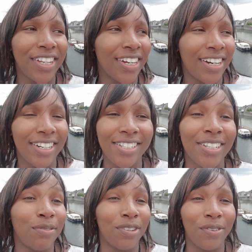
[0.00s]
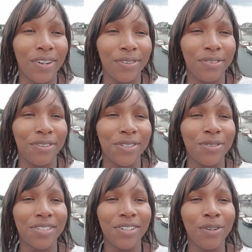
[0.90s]
cards if you're one of those
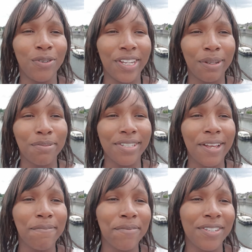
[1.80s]
who keeps them.